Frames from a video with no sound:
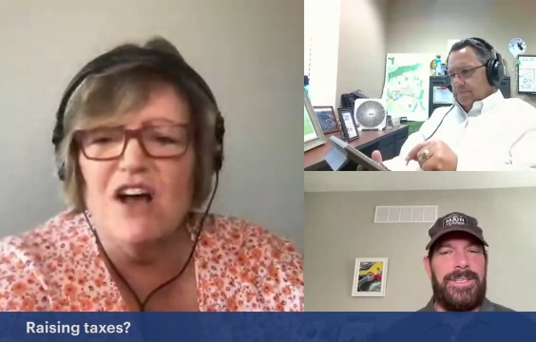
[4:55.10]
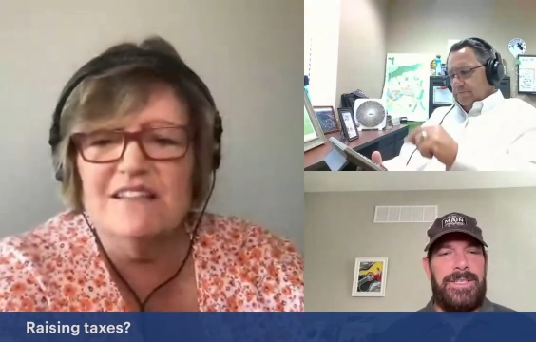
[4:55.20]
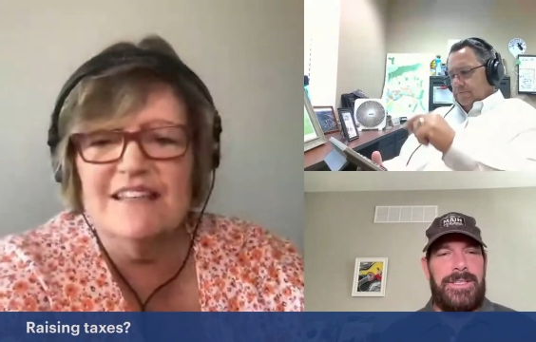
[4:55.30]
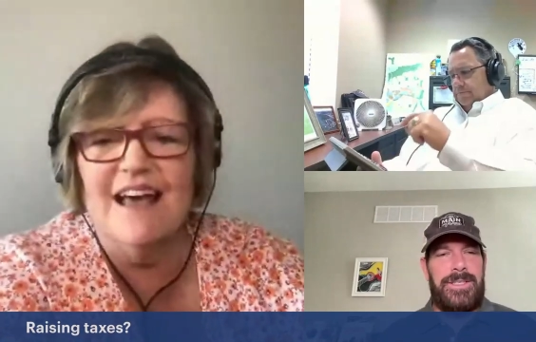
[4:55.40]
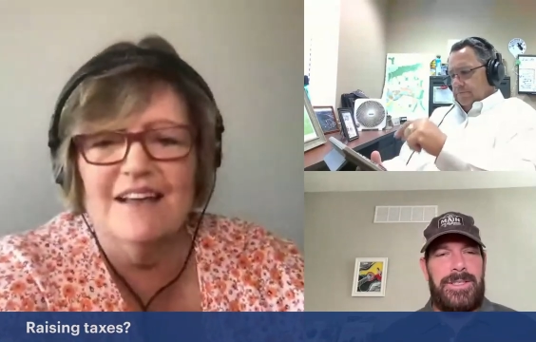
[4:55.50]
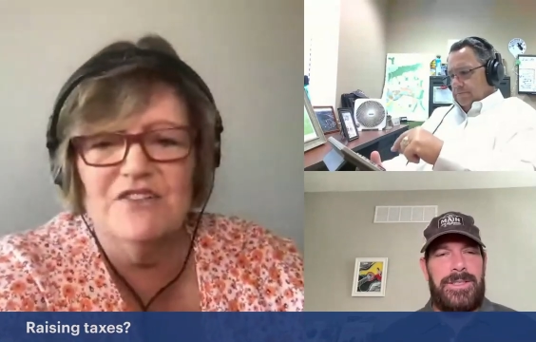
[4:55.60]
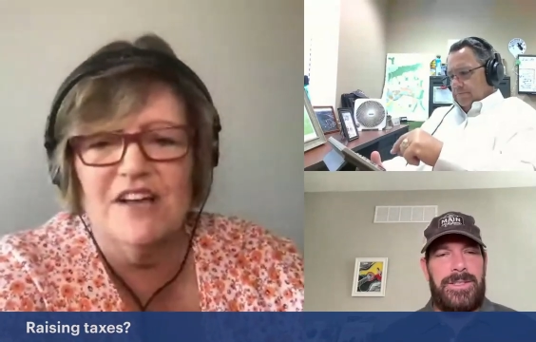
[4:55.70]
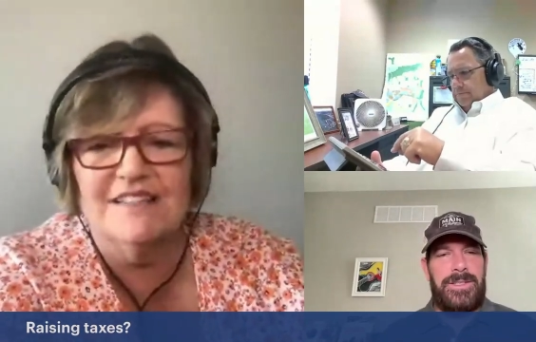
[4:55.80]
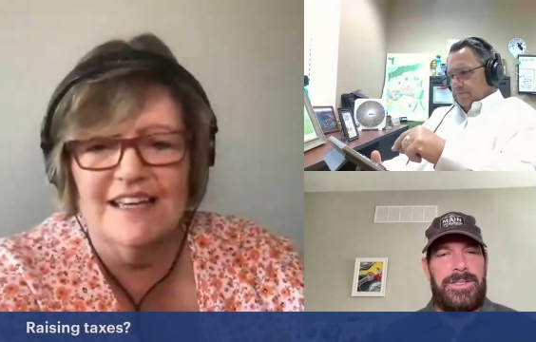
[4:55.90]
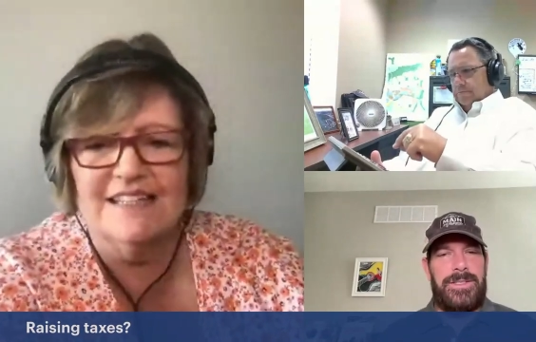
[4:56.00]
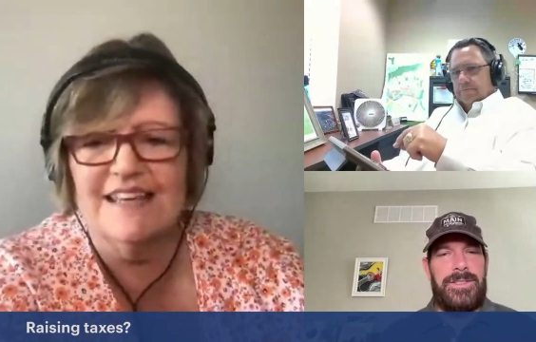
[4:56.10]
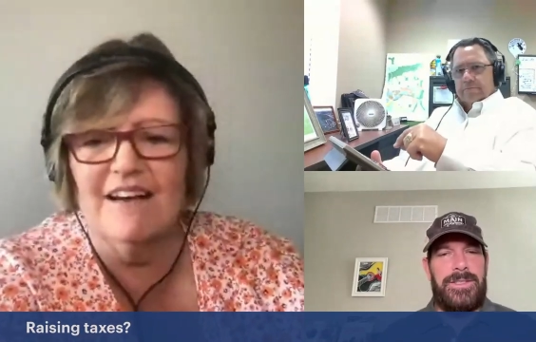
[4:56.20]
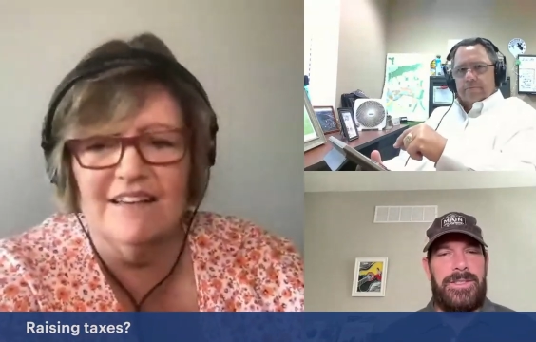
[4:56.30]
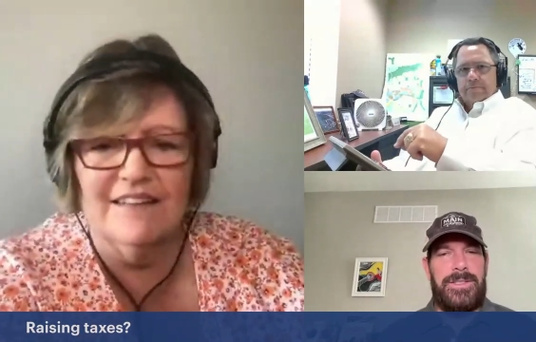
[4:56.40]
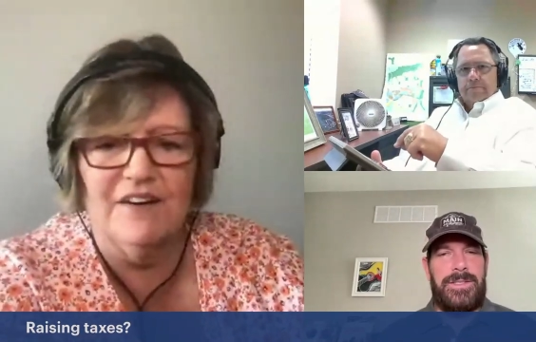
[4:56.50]
Speaker 1: John's got John's got his
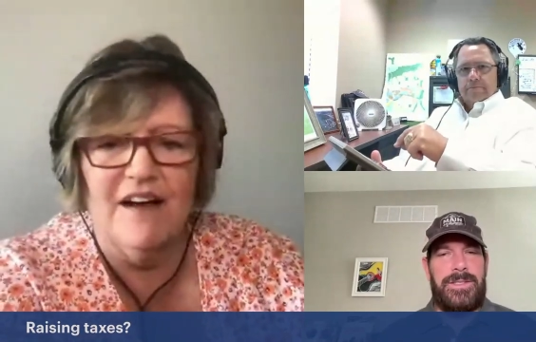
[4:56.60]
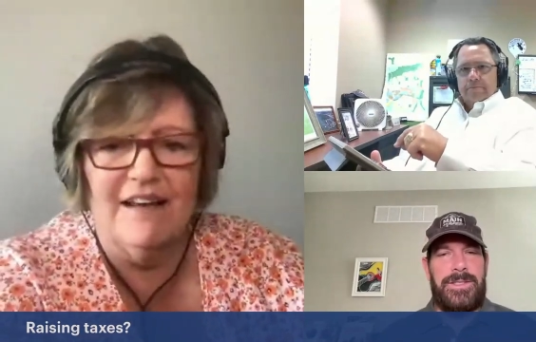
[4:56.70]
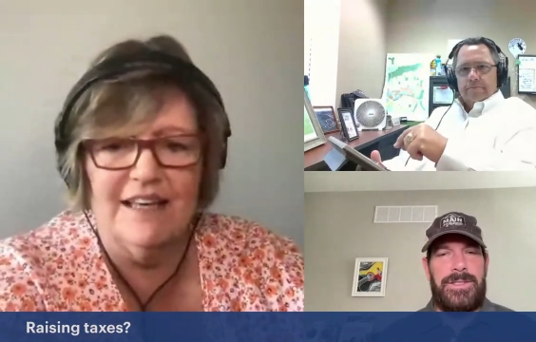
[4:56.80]
calculator out.